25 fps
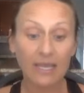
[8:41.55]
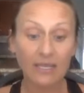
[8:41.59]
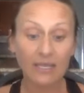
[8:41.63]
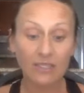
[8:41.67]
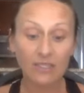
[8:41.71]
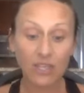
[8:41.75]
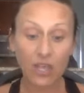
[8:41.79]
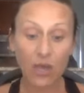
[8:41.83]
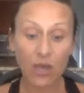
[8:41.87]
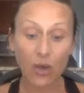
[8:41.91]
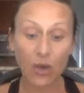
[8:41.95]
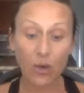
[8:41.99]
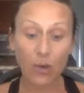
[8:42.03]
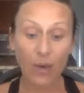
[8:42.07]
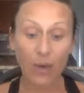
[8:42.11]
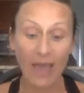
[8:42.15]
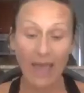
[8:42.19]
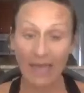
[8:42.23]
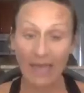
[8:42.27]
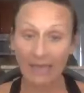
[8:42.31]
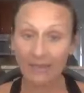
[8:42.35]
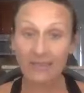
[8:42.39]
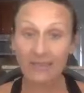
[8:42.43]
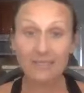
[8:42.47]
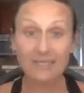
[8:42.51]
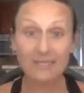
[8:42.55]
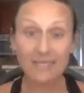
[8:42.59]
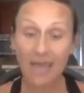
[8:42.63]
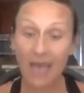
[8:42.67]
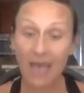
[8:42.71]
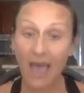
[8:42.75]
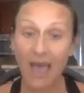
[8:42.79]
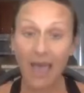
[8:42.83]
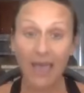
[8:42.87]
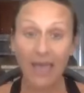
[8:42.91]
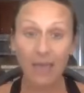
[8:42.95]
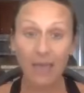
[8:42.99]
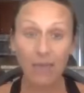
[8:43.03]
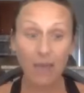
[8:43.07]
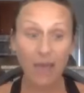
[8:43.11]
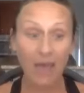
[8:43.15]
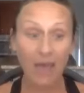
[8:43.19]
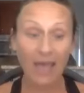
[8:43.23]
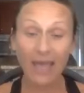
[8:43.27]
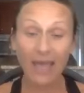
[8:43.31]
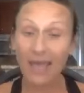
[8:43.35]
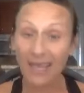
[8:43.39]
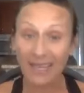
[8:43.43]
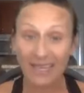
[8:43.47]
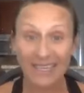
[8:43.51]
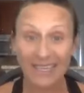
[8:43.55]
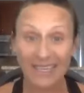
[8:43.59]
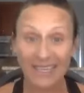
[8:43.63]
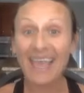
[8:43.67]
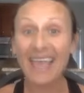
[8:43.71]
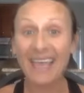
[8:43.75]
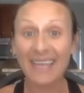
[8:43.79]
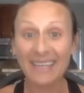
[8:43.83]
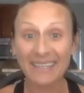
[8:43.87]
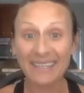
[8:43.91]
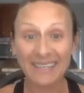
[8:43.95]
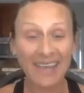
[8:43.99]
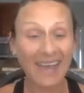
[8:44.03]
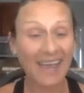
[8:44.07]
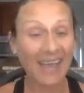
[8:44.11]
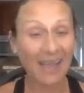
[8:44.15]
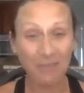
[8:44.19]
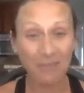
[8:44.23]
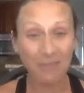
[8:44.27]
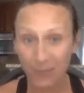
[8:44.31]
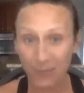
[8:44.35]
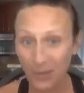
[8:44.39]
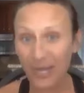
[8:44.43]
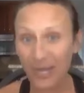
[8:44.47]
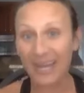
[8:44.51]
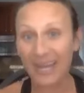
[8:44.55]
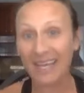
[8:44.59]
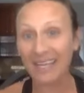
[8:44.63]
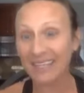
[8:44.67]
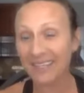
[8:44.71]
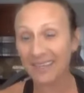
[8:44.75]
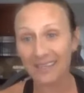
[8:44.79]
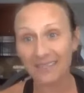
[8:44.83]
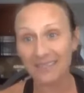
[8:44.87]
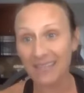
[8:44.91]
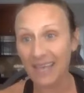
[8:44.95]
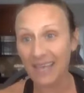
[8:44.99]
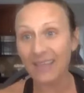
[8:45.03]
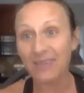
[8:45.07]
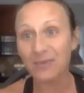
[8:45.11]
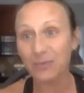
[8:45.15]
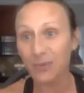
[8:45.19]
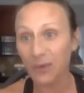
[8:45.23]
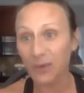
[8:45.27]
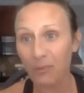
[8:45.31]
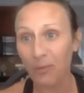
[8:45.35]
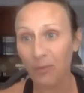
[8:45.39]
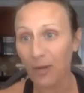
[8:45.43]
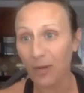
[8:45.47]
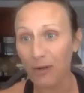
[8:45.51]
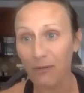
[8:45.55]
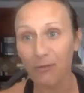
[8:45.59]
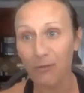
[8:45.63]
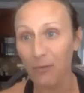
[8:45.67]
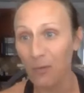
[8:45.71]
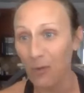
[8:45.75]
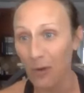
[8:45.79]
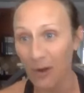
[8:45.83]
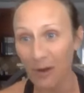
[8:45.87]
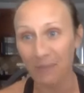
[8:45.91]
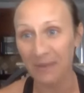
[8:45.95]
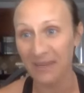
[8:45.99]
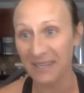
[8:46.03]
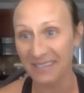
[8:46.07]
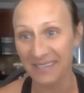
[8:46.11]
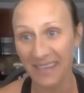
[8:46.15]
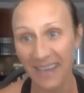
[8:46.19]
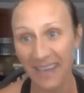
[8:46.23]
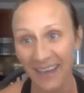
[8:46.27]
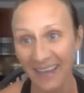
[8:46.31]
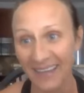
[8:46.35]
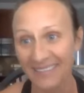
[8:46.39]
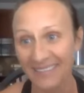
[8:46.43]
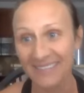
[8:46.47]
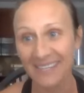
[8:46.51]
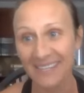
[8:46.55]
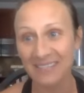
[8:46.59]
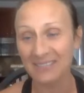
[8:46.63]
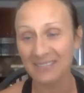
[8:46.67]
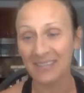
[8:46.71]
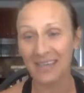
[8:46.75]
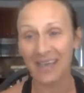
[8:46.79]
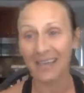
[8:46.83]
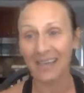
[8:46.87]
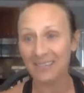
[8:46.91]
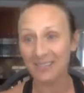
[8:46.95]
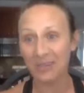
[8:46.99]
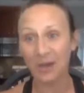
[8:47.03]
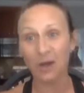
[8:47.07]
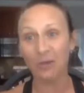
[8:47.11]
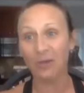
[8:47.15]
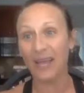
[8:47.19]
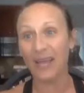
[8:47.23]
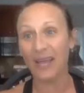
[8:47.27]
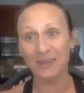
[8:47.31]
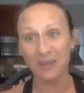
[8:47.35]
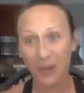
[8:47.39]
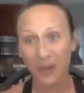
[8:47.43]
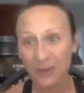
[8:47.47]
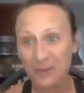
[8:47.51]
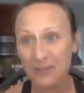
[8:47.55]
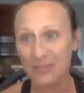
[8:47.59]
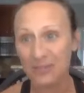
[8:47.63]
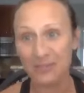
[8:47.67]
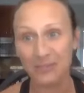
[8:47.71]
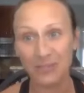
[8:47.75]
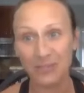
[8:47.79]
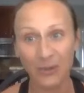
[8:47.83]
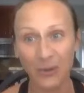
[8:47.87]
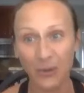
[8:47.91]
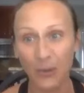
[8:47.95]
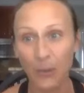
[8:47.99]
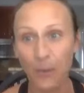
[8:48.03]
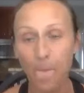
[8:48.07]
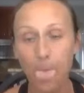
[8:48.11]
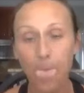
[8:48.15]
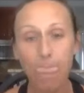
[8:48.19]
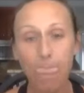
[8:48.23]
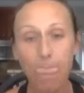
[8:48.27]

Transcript: So at this time, I prayed, because that's what a prayerful woman does. That's all I know to do.